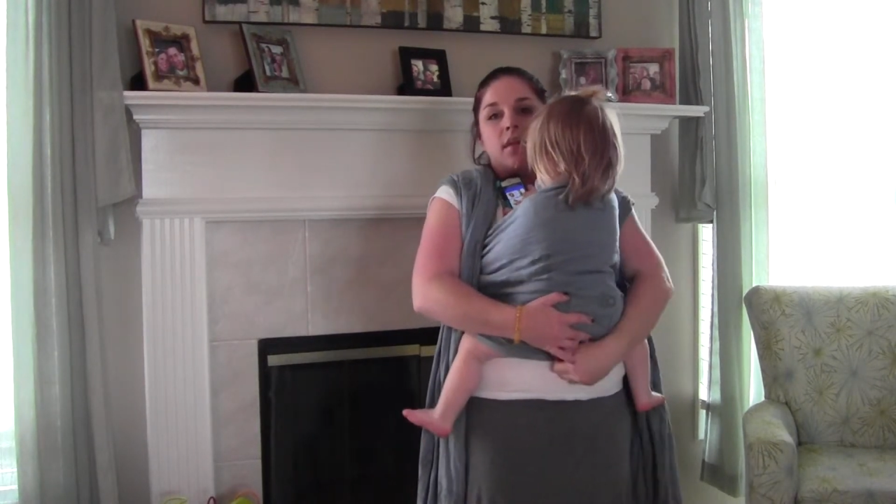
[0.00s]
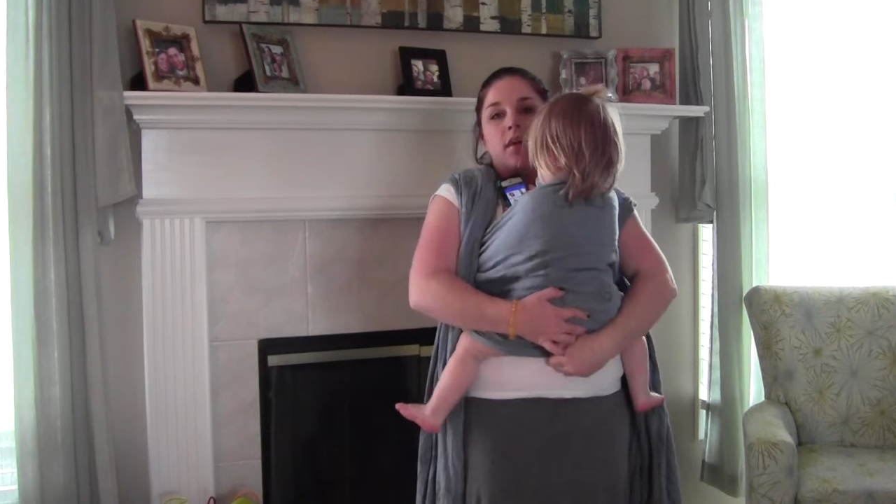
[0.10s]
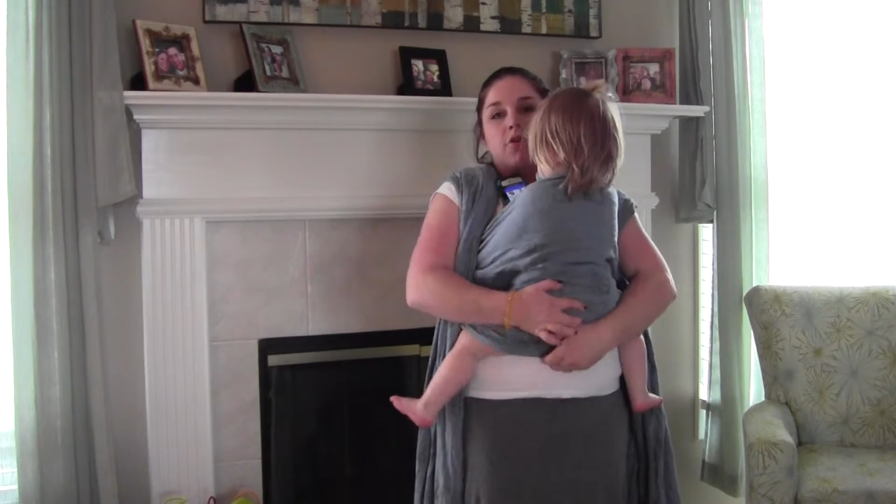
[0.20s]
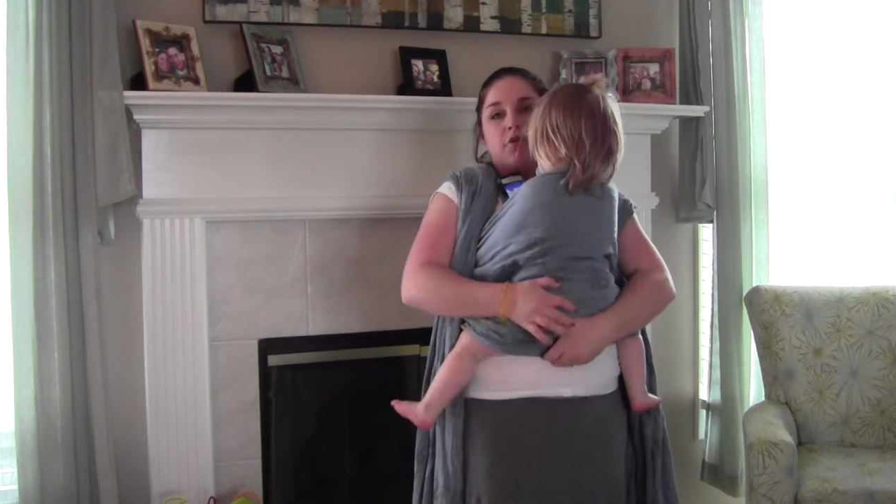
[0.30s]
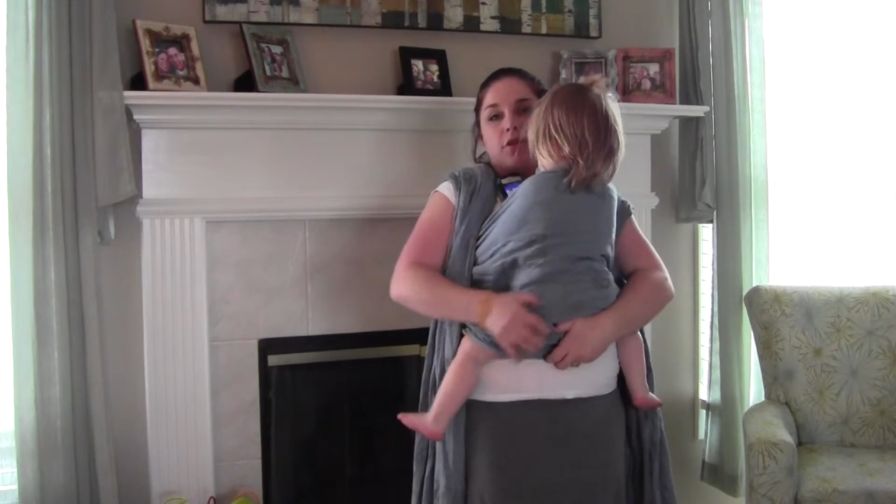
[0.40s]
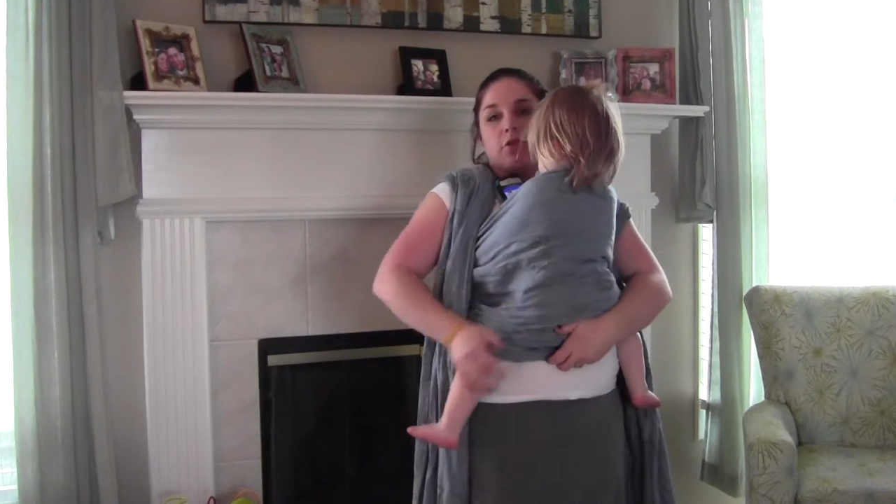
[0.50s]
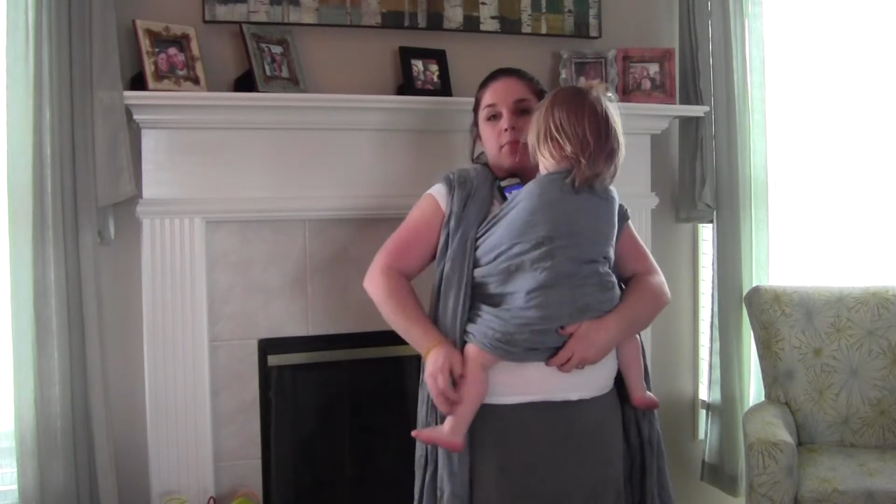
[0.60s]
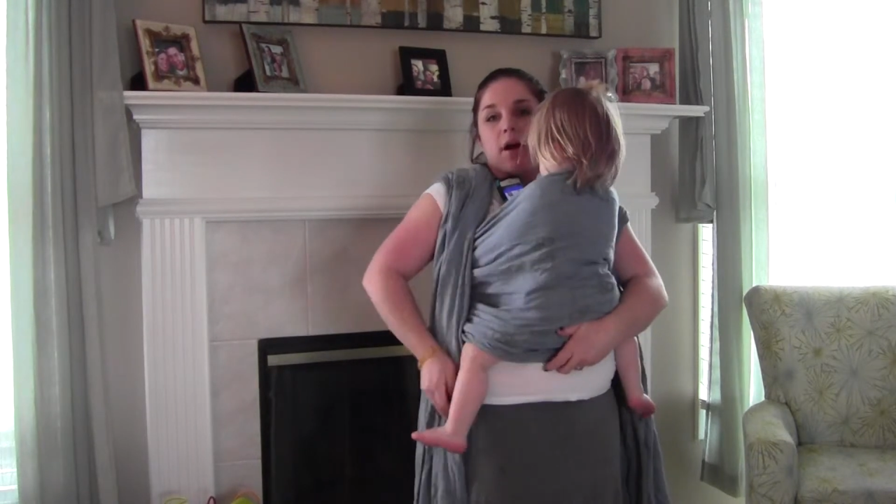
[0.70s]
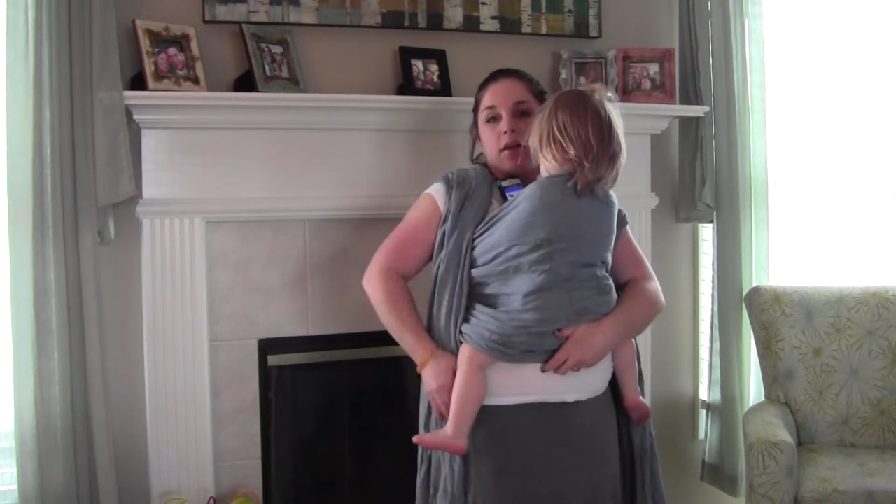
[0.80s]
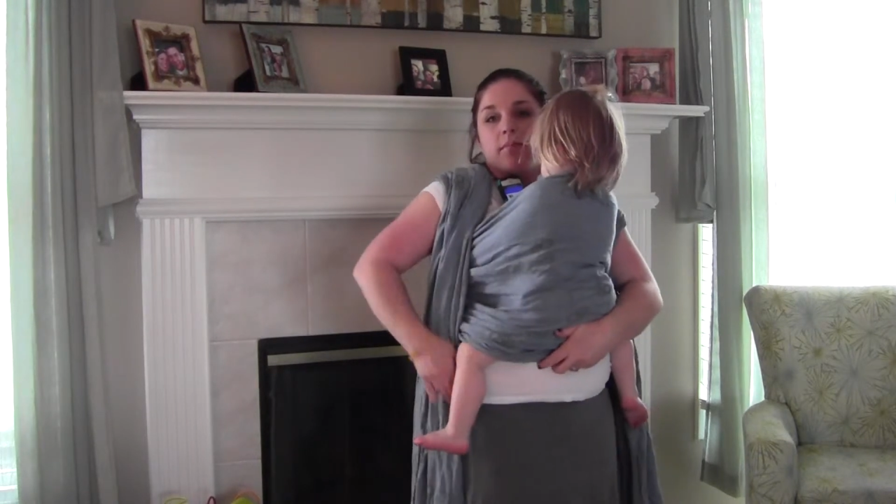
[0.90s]
underneath her
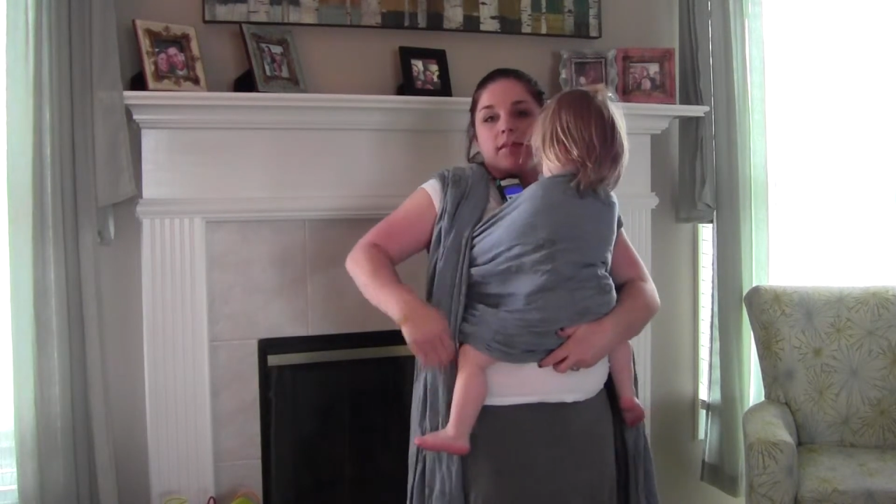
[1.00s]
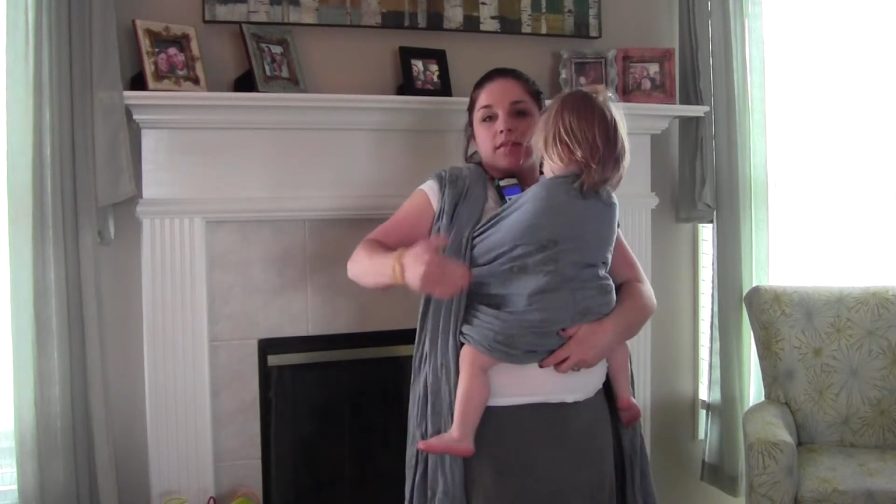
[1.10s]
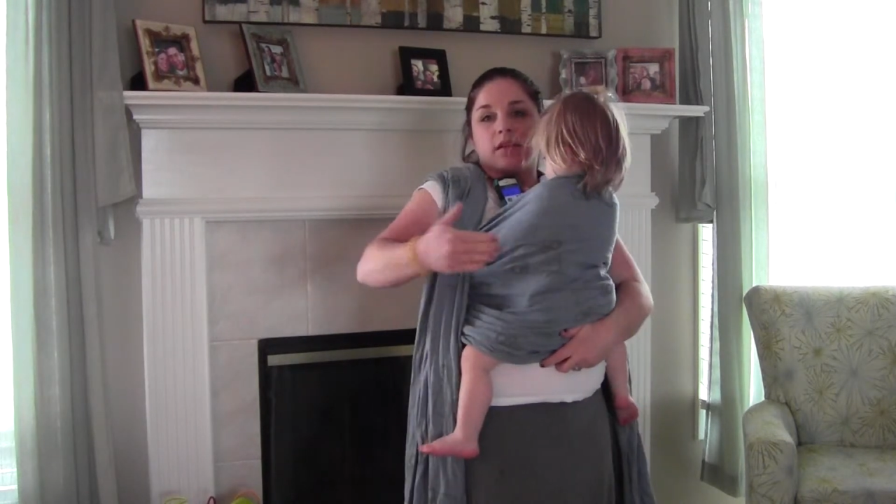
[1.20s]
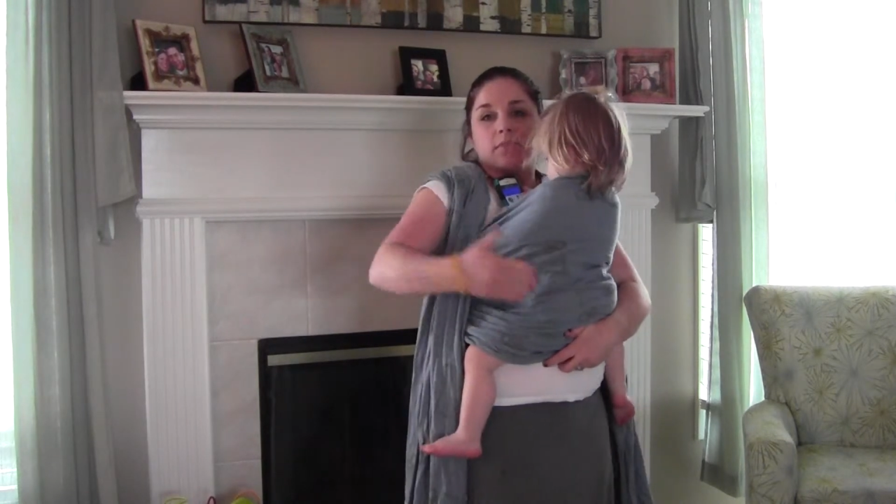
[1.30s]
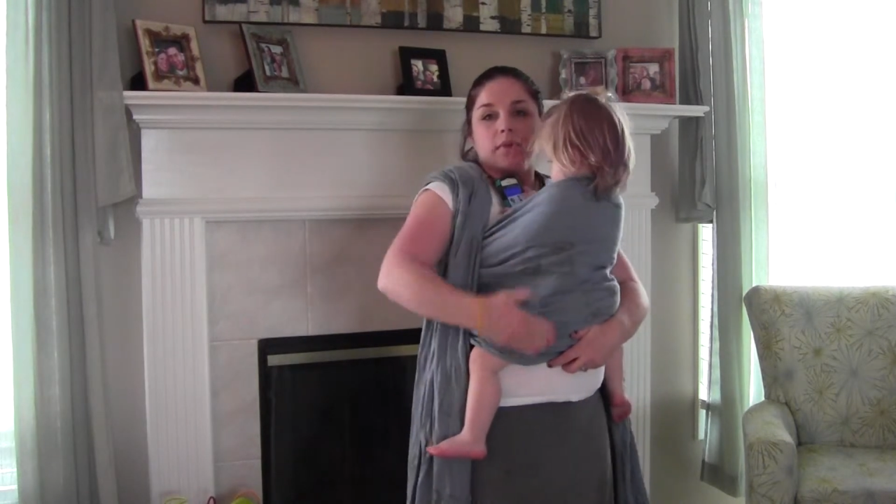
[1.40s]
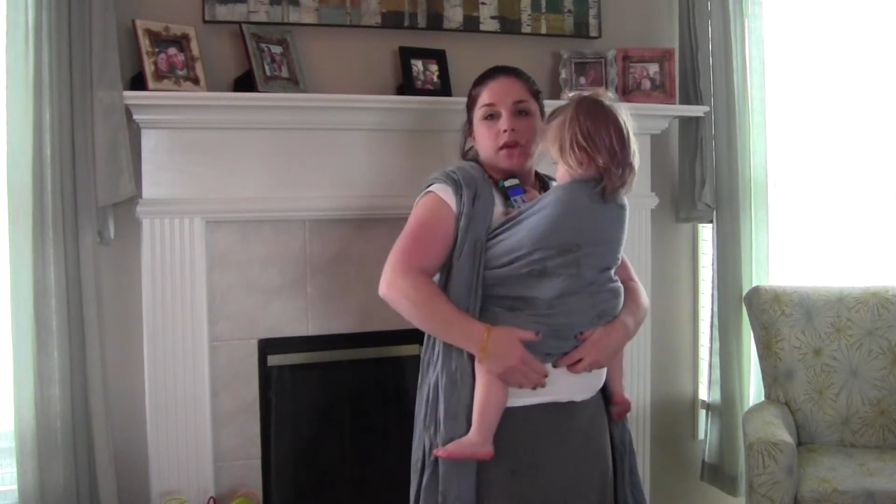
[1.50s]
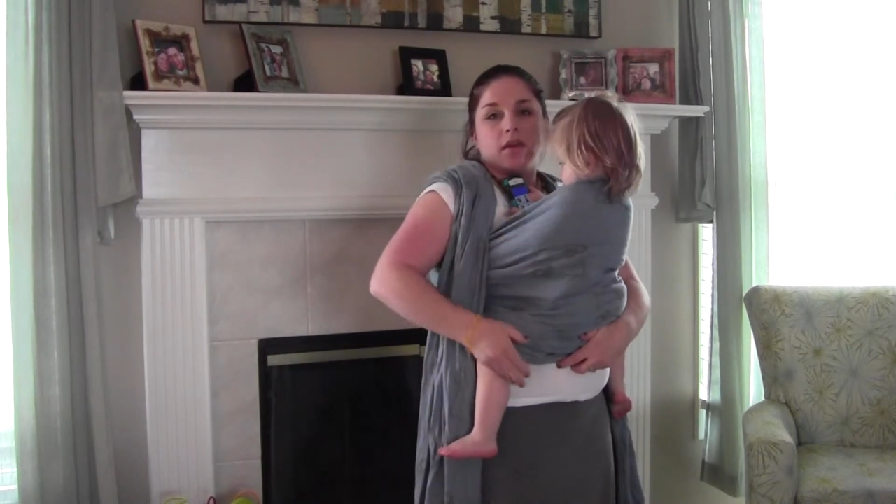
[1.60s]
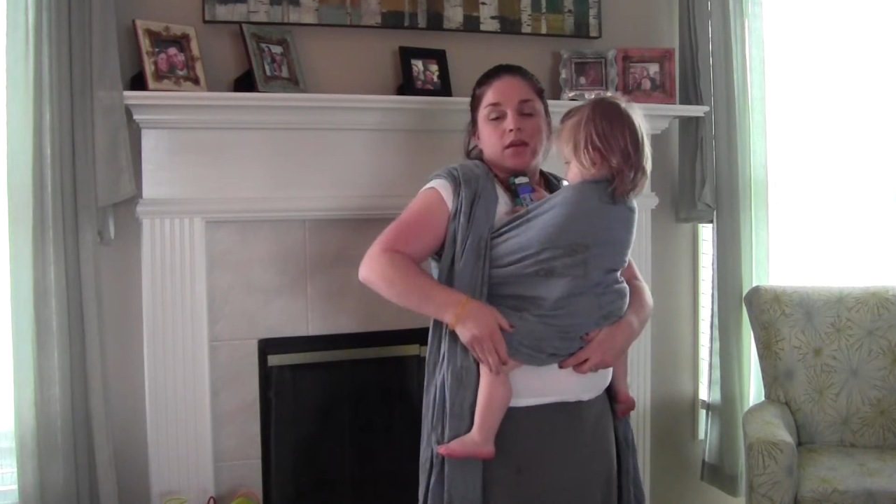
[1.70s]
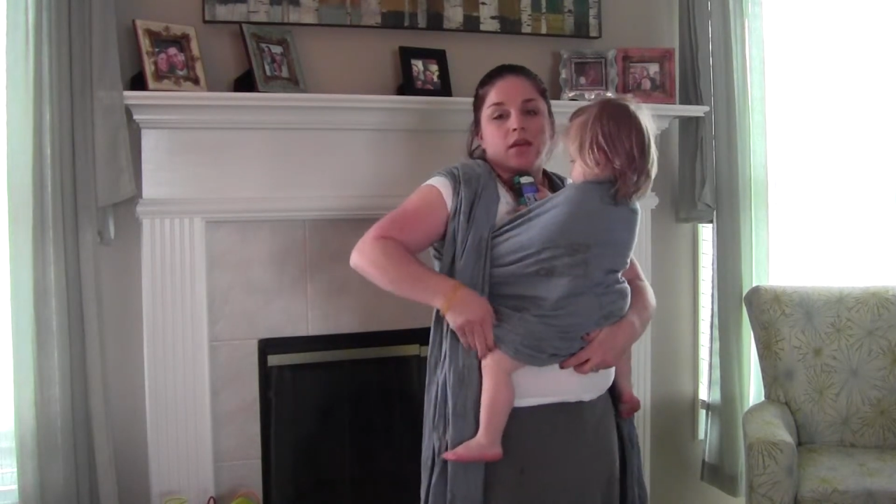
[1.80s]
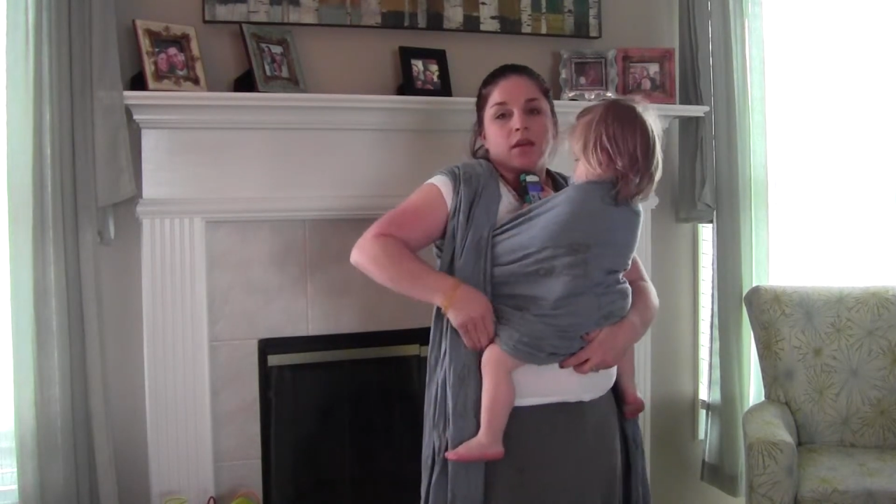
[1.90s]
bottom is going to be